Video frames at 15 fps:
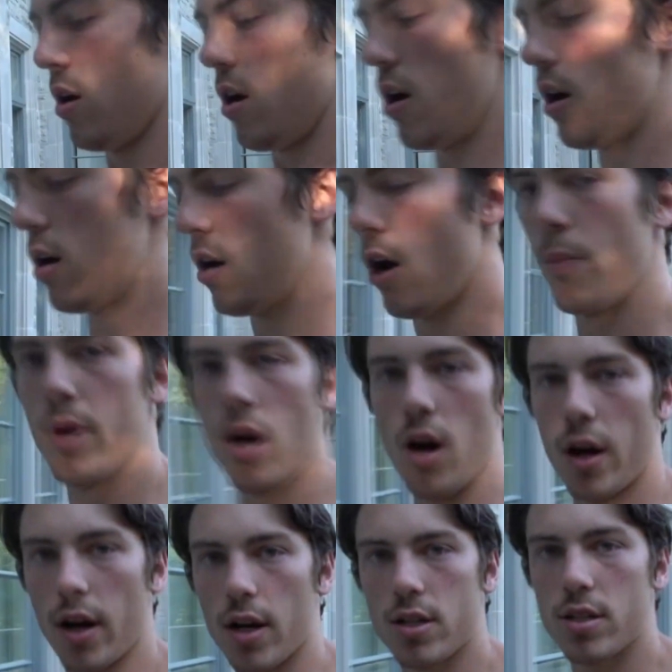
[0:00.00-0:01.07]
I'll be
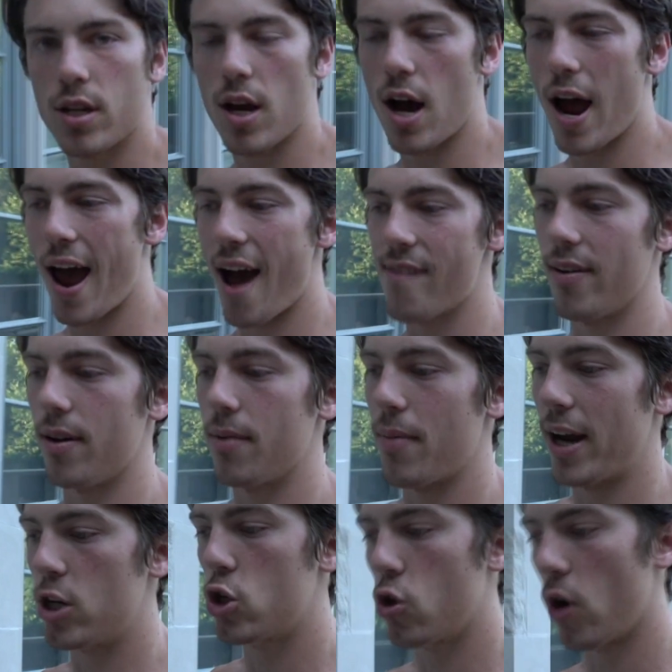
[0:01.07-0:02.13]
honest, I haven't,
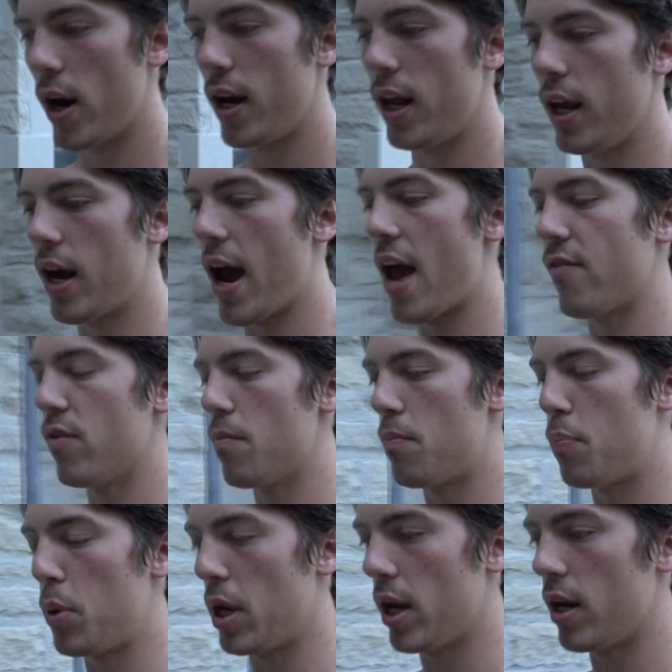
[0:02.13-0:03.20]
my training, I
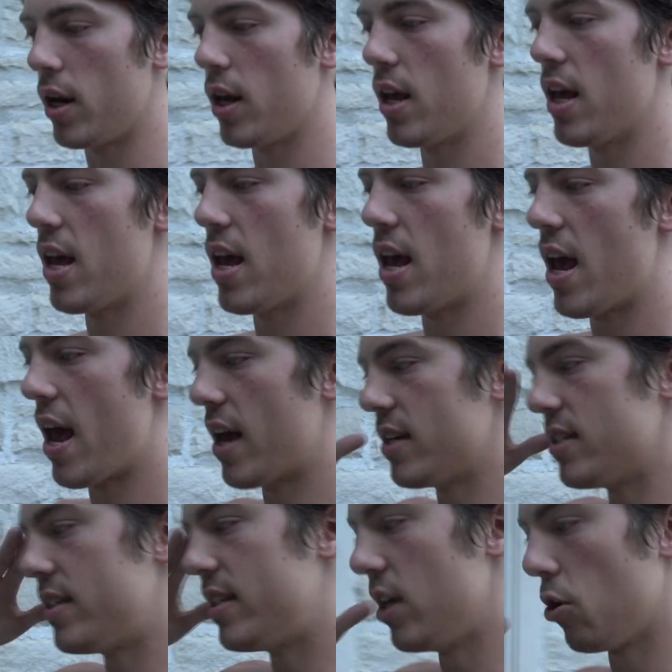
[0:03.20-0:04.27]
haven't been
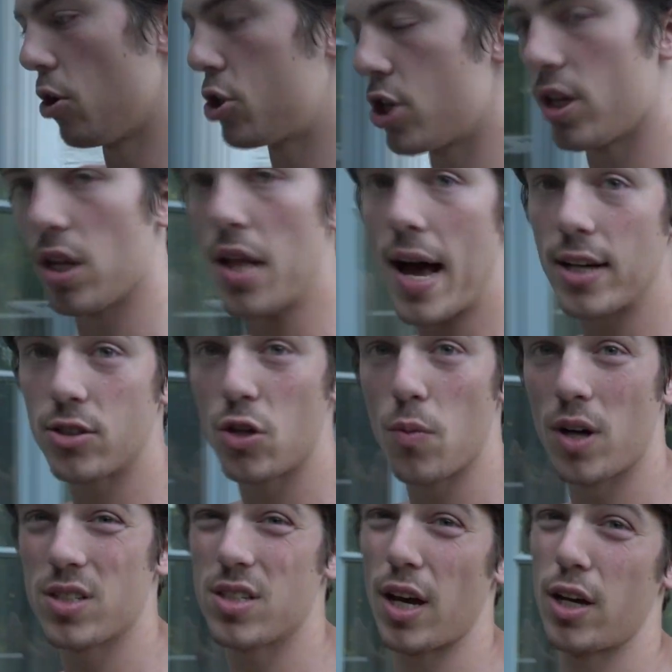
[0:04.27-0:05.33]
as diligent the last two
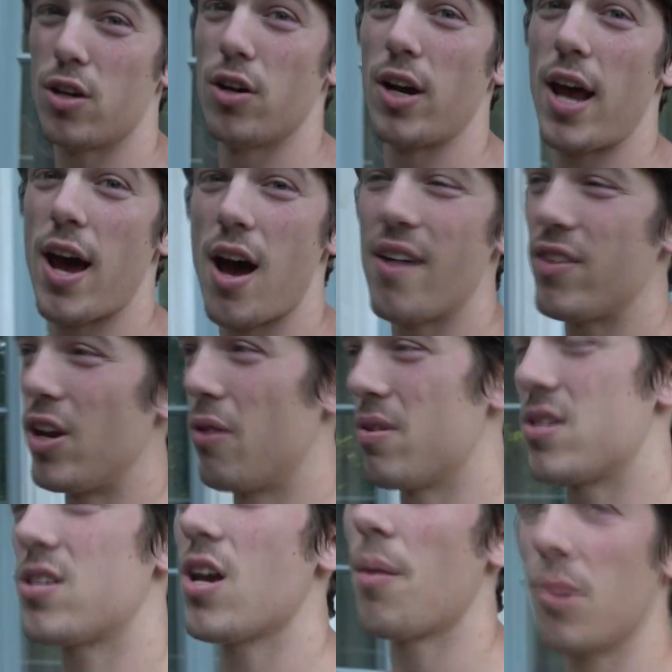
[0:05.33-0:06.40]
months as I could have. You know,
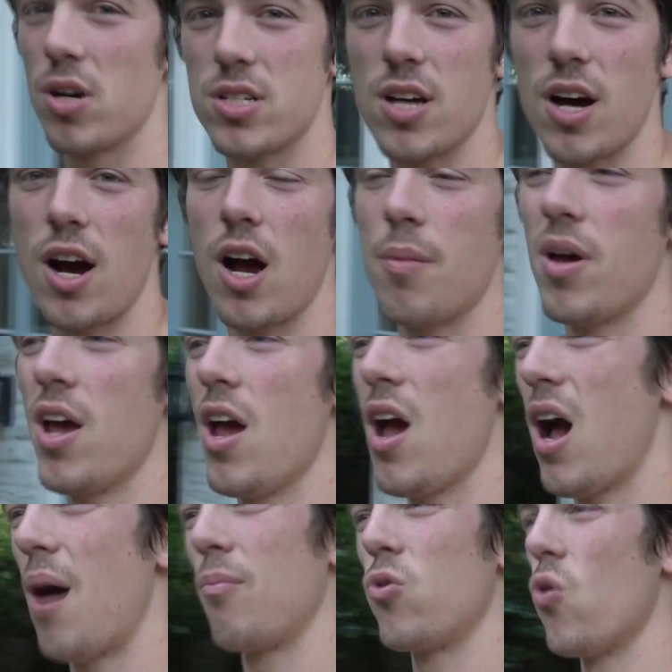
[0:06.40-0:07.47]
it's summertime,
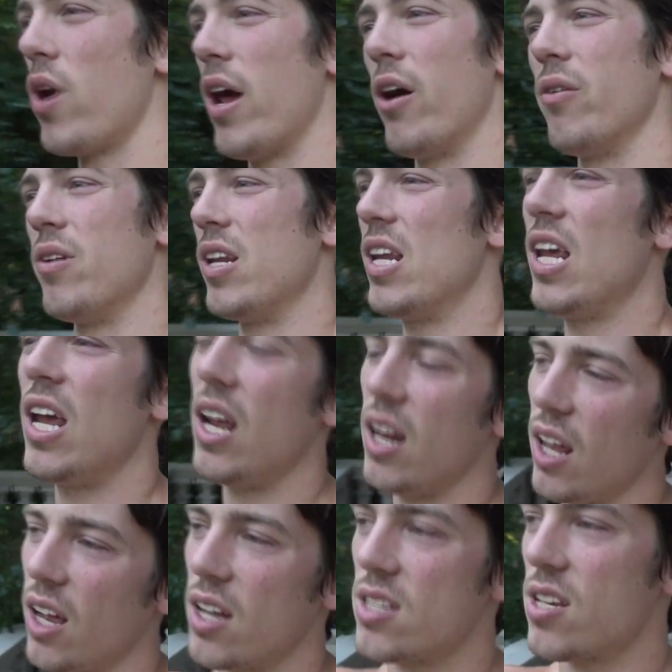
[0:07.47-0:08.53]
I'm going out and
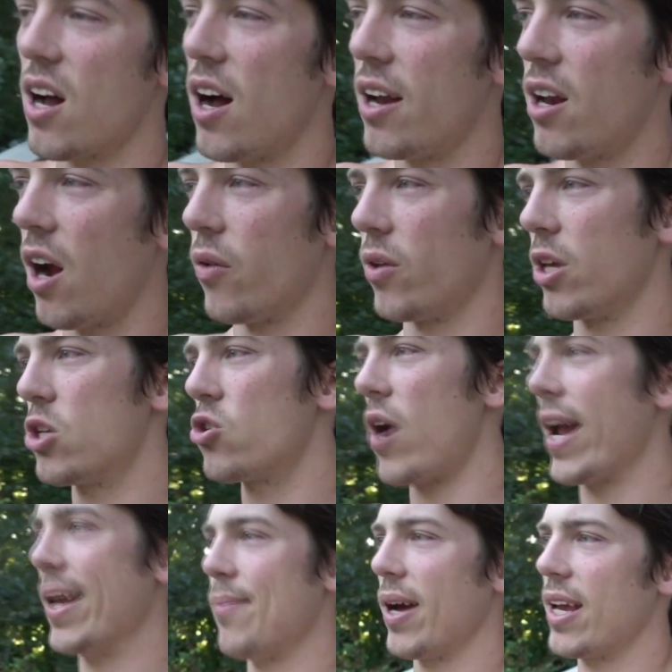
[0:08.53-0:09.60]
eating a ton, not really
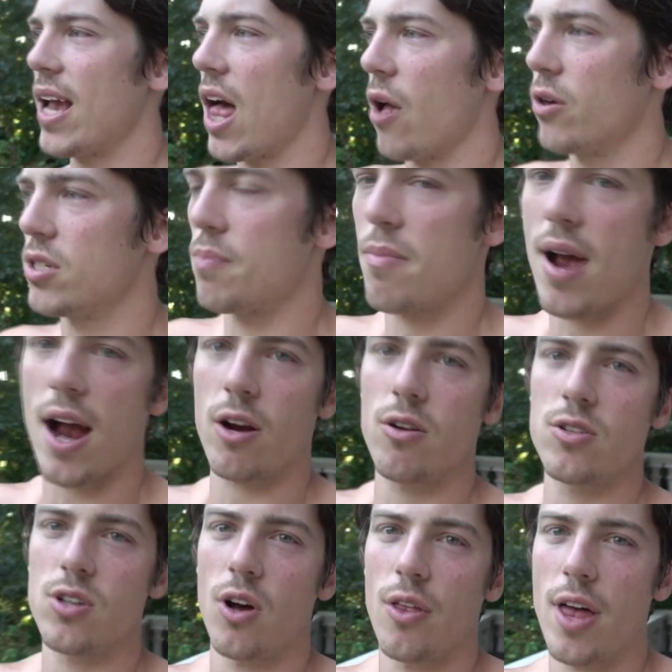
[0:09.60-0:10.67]
tracking my calories and
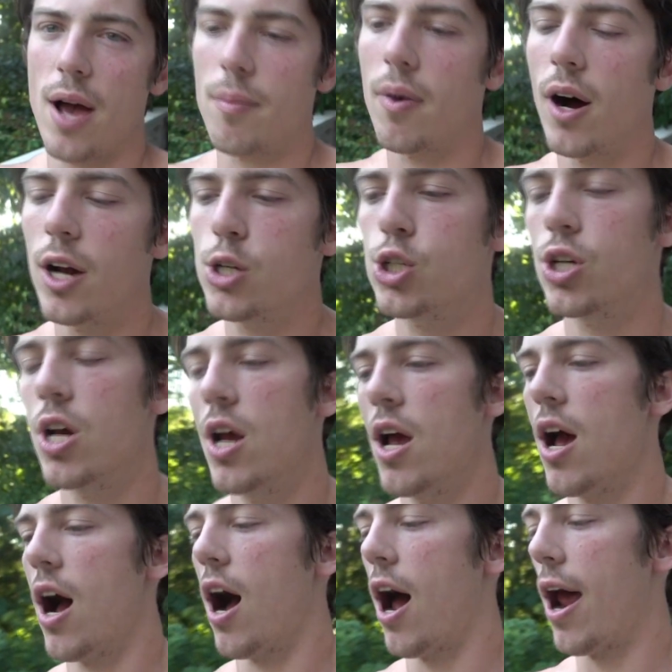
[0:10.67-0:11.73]
macros all that much.
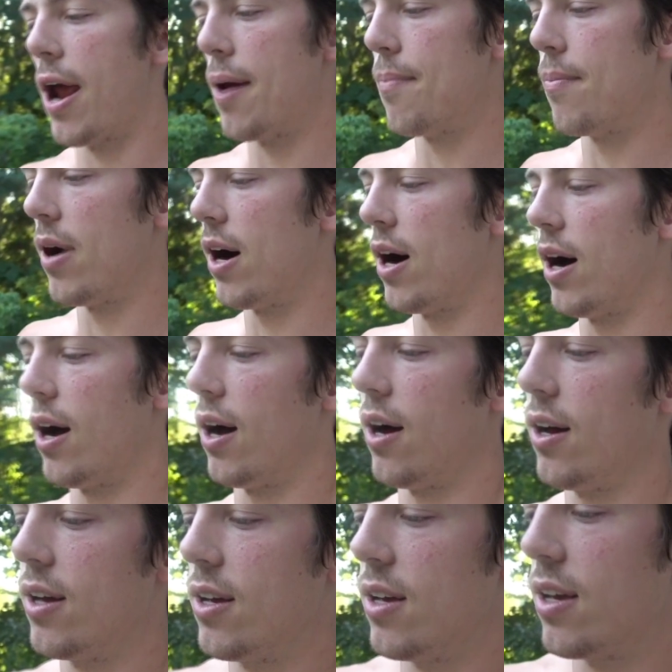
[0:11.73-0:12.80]
I'm,
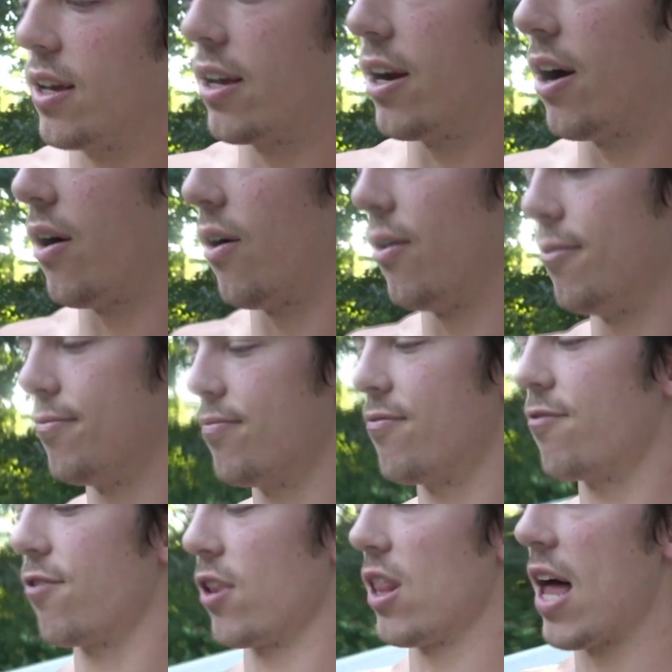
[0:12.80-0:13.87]
uh, you know,
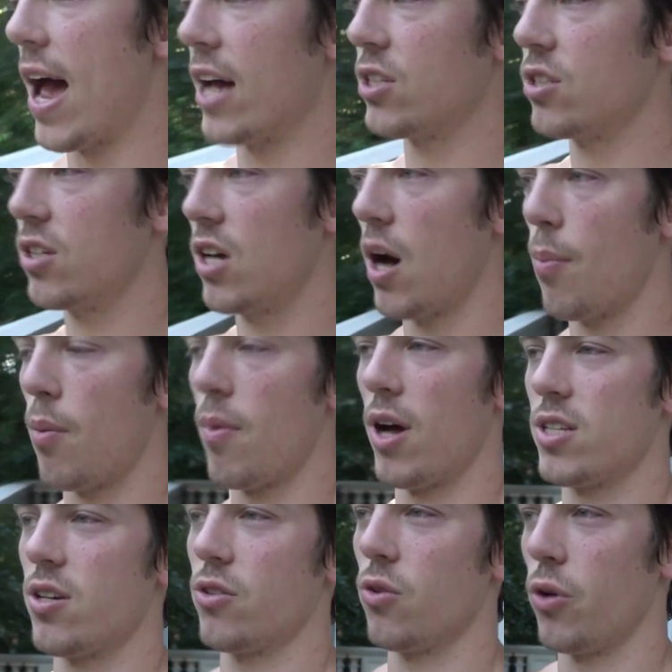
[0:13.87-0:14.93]
for the last couple
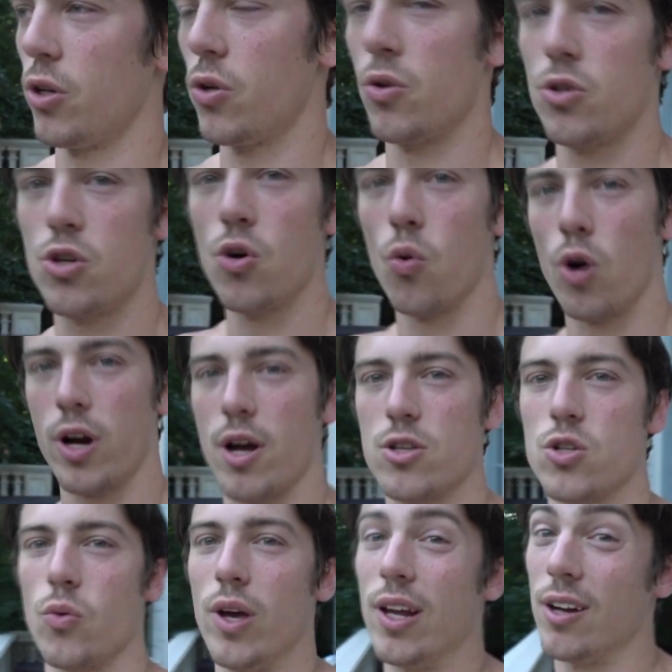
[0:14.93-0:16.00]
months I was only doing two
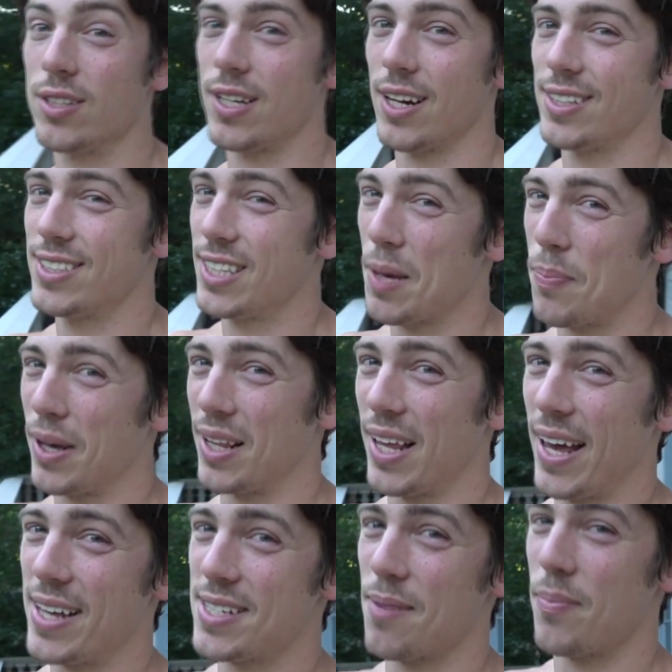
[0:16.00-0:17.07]
workouts a week and I was kind of skipping
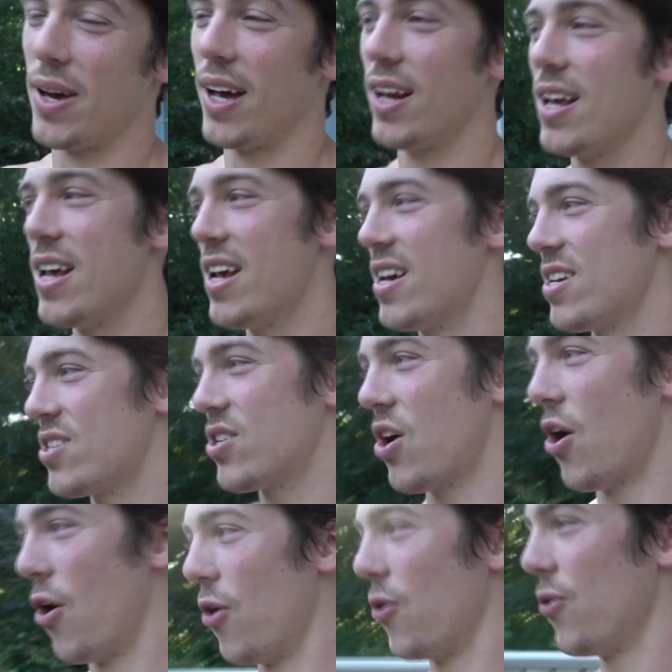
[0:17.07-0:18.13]
legs a bit.
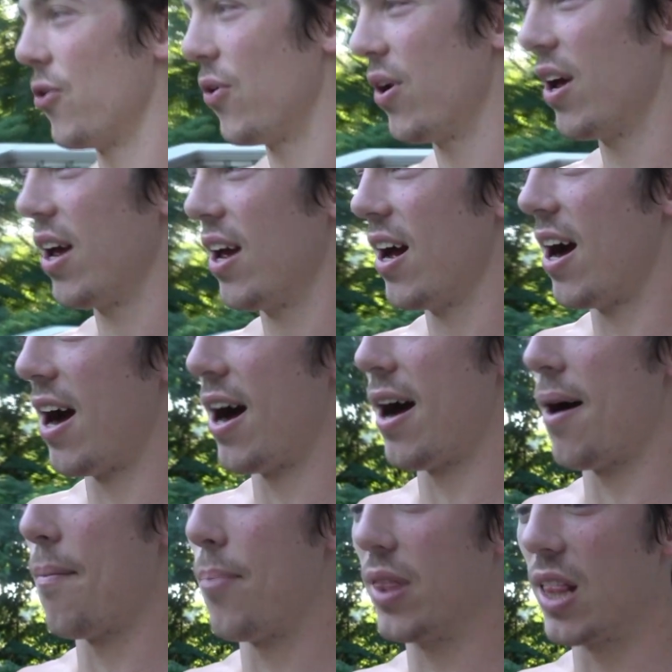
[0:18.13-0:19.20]
So,
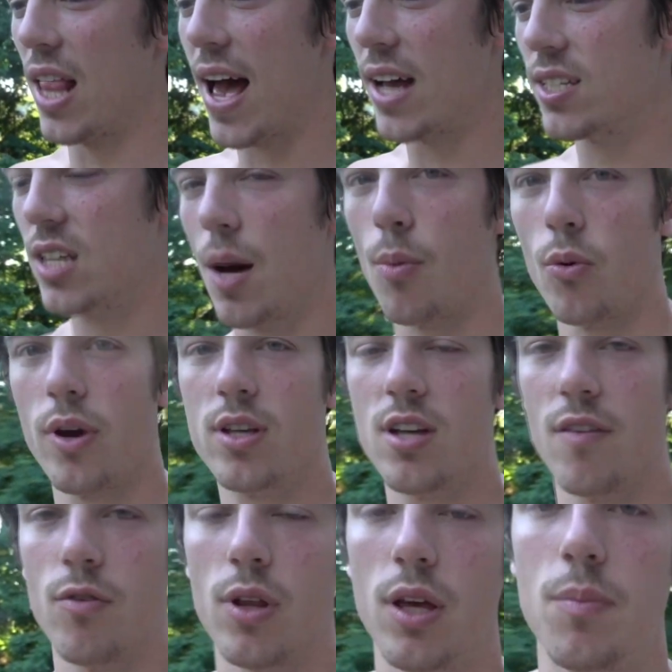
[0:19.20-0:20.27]
um, but the last couple weeks
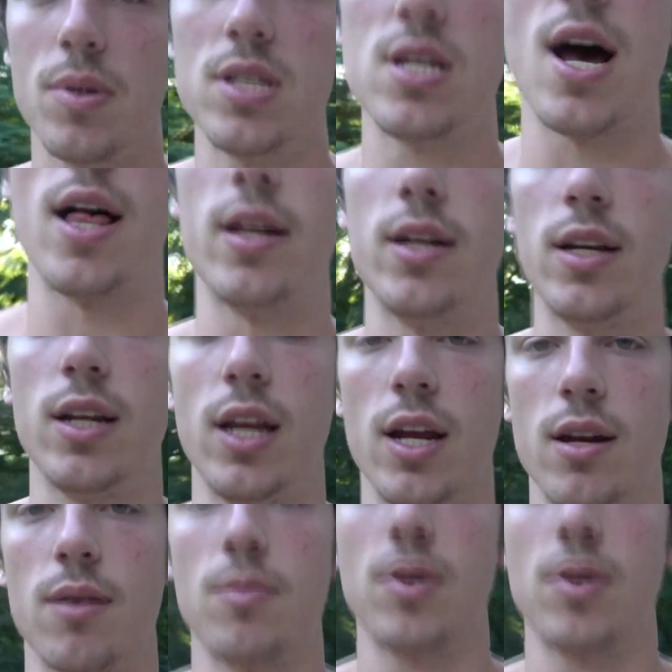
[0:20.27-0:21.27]
I've really been dialing it in